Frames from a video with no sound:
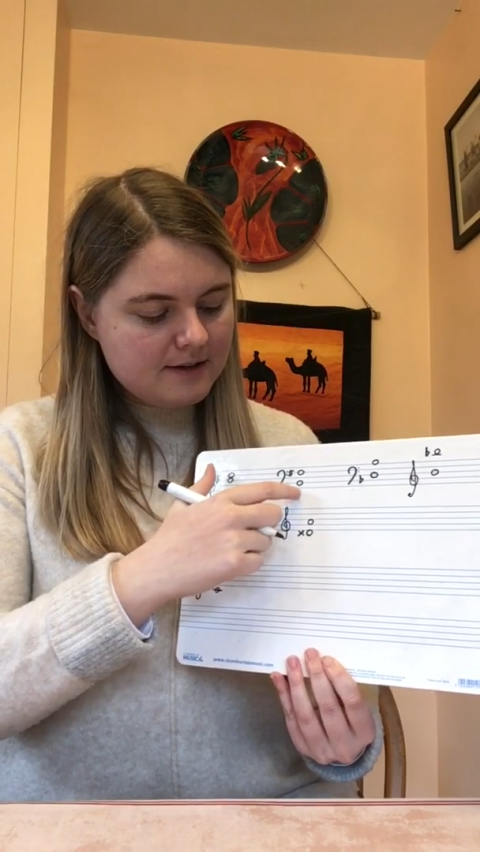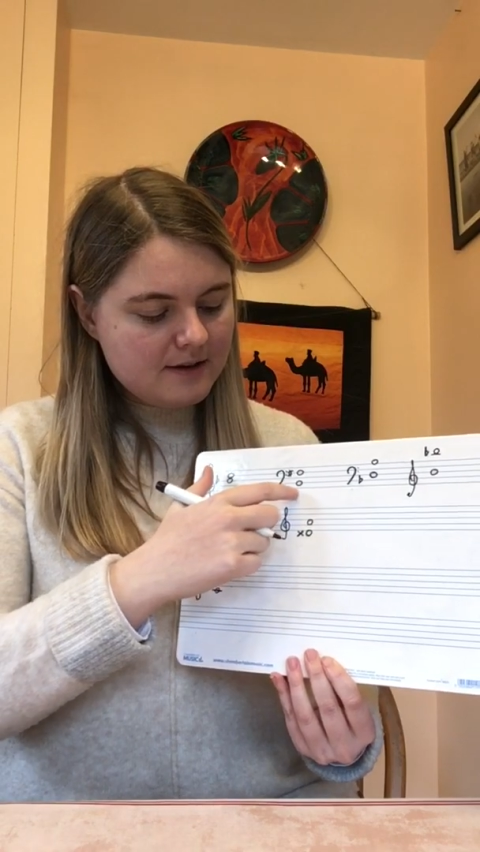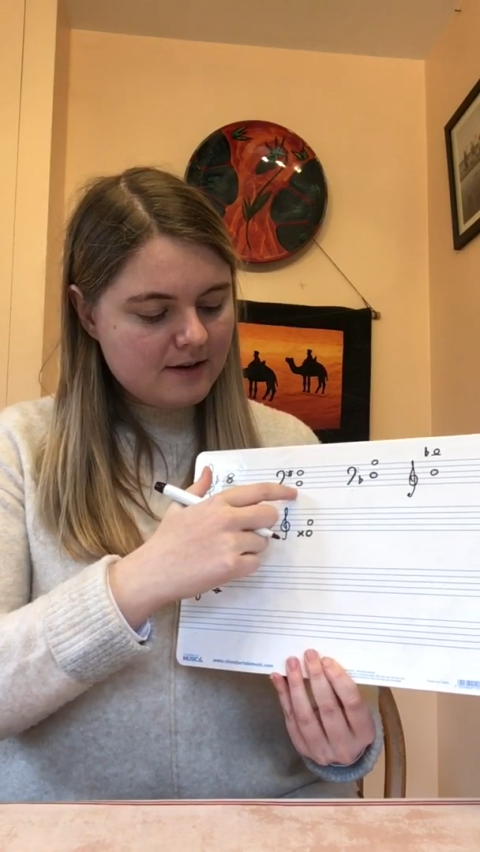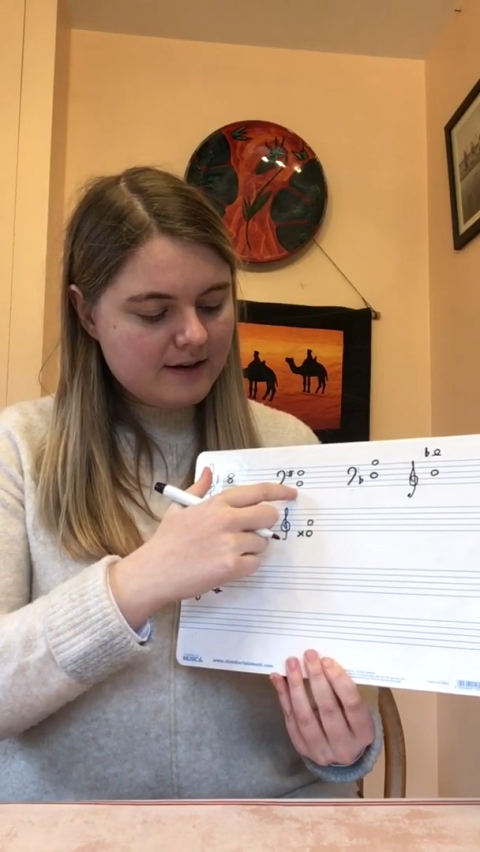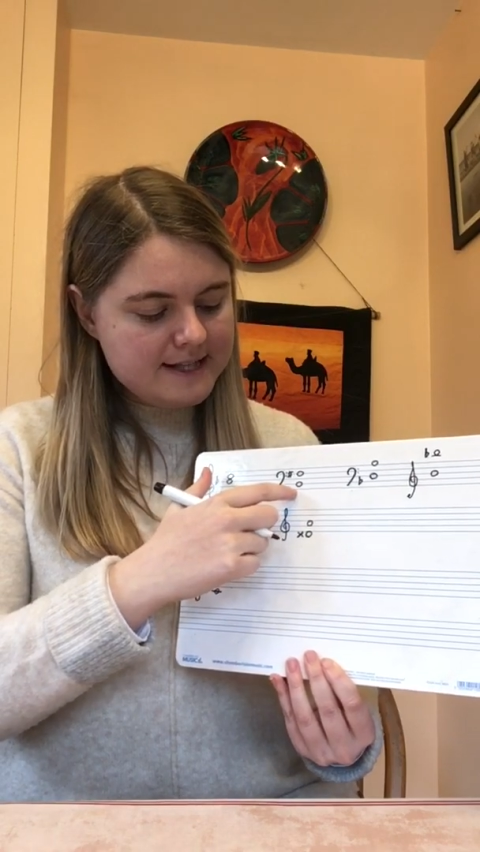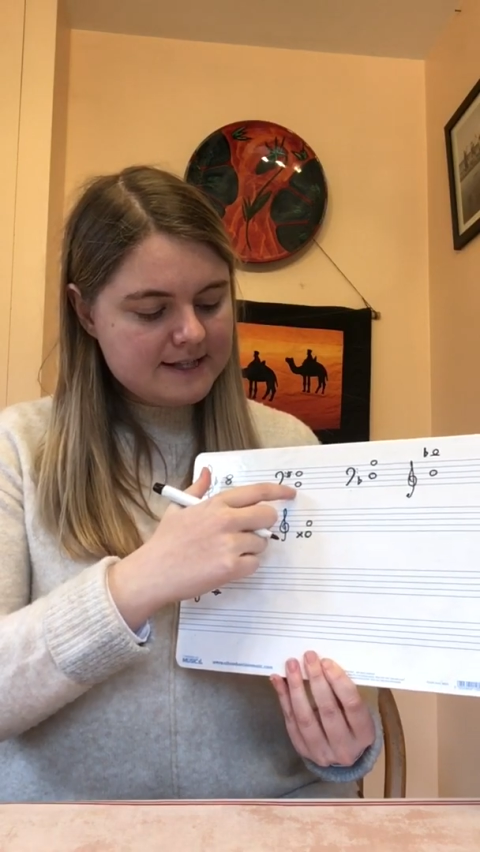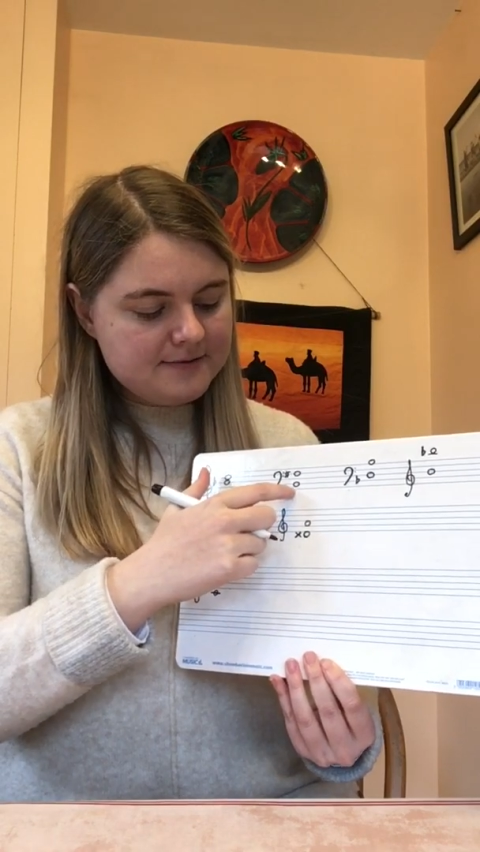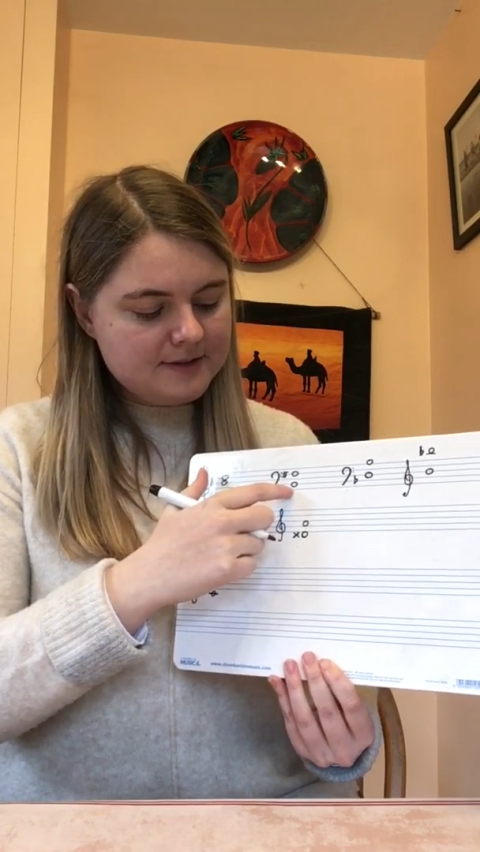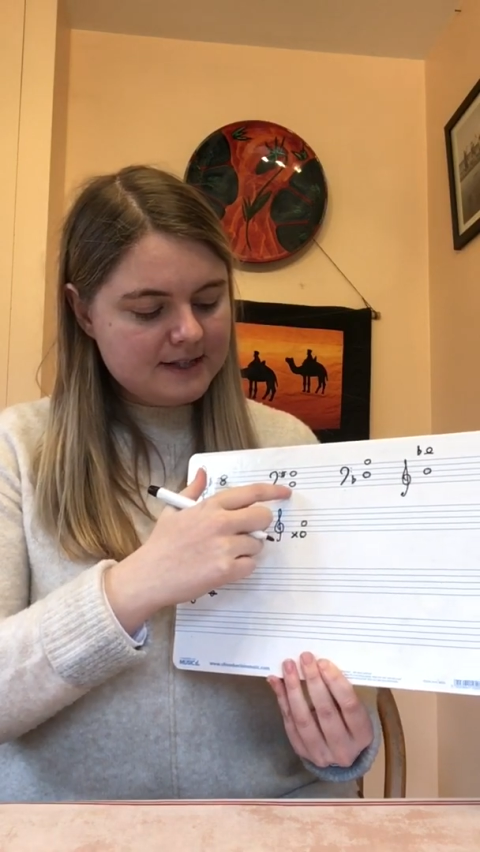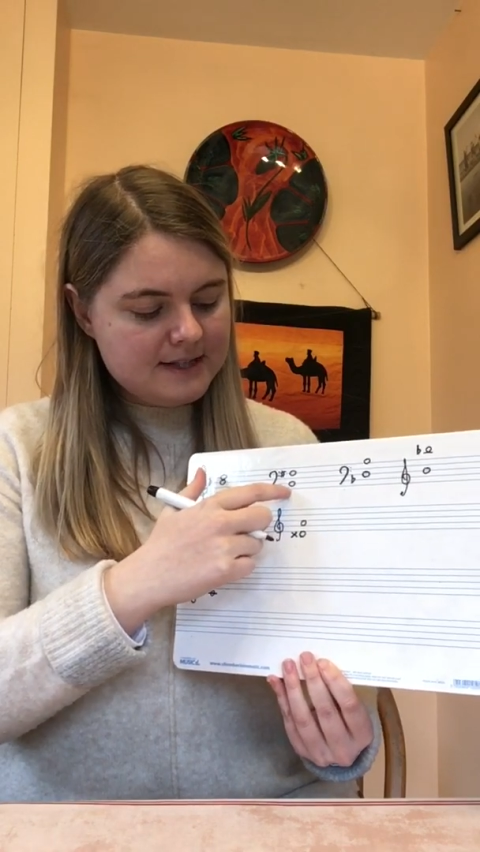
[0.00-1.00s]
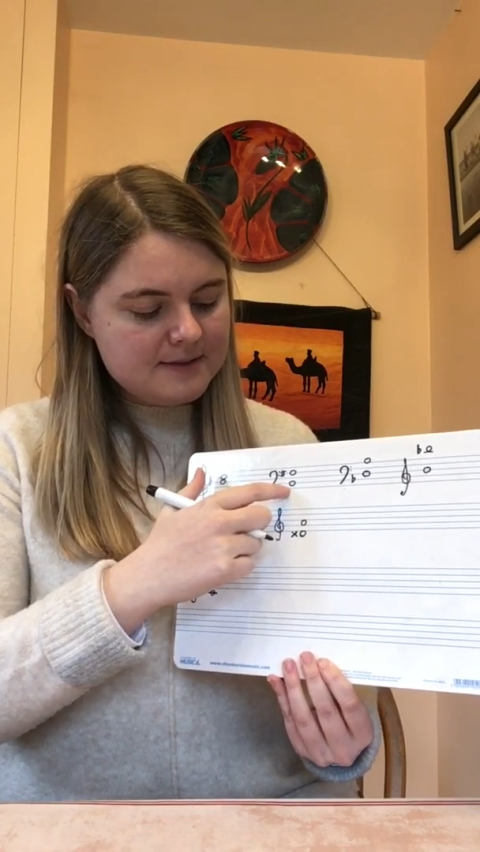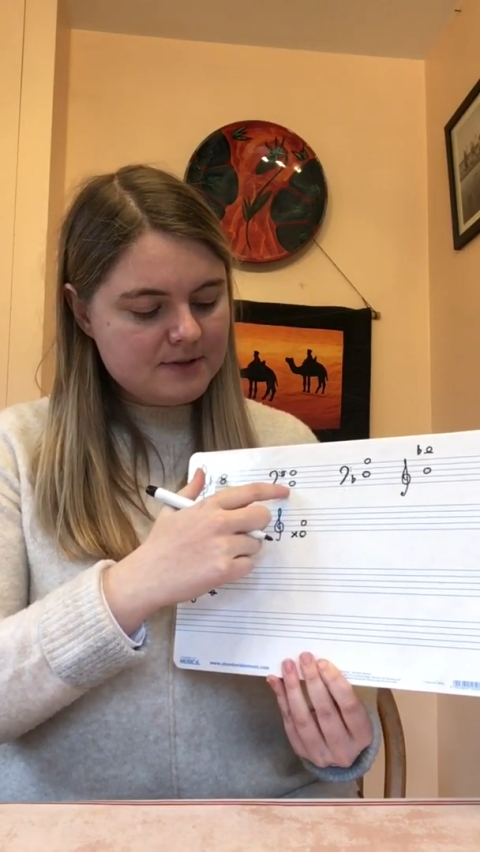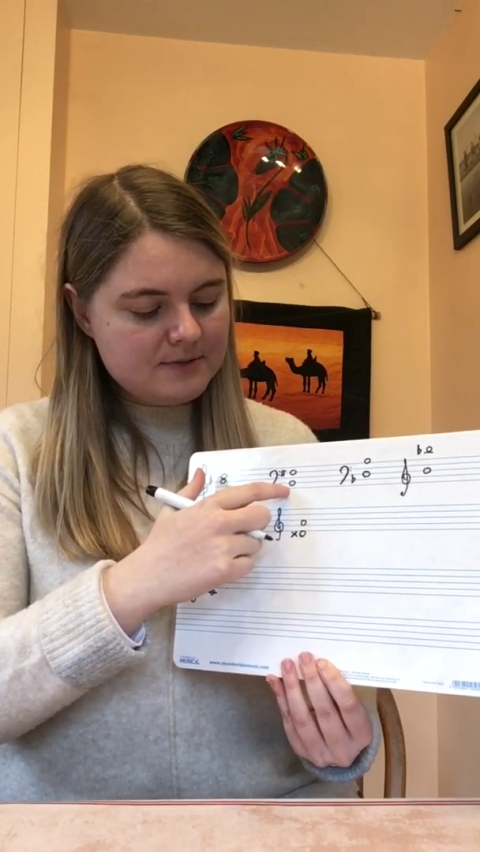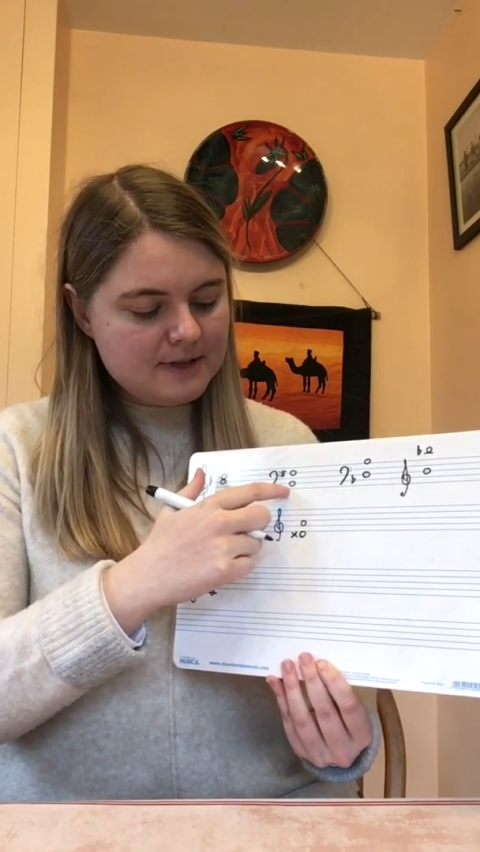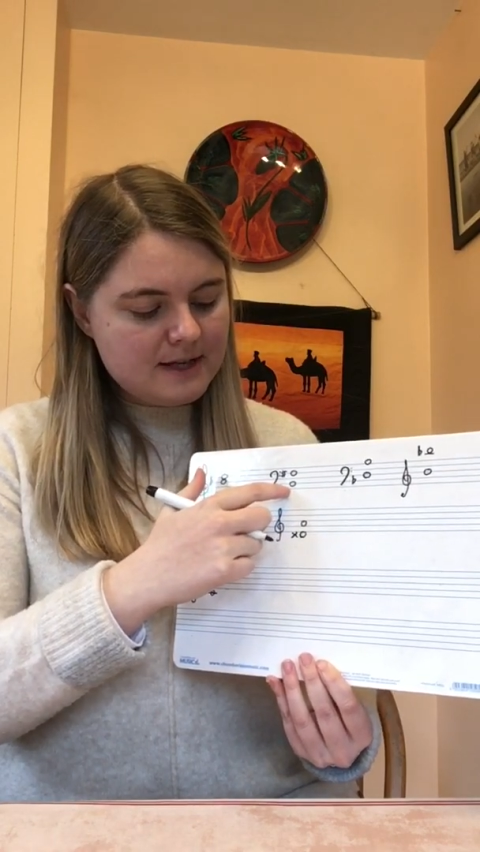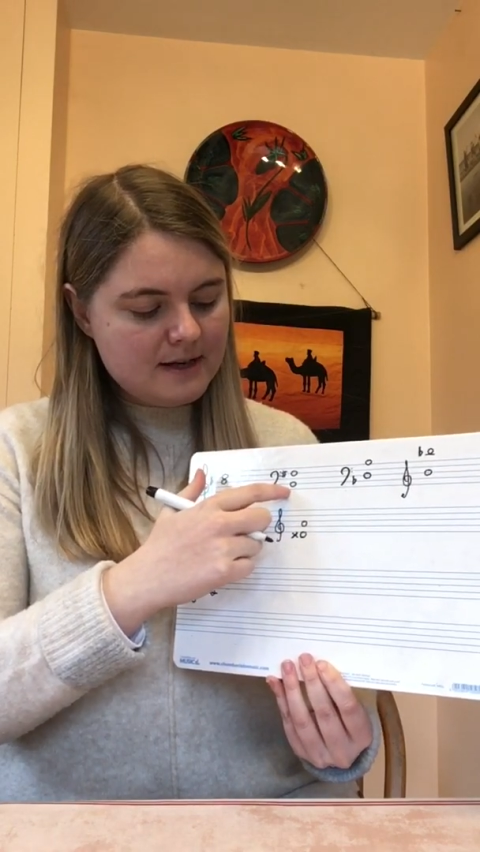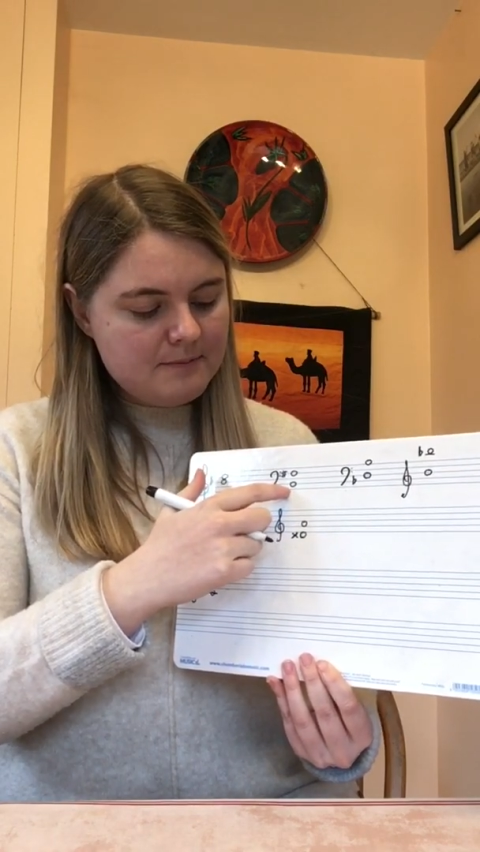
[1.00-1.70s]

our interval is between a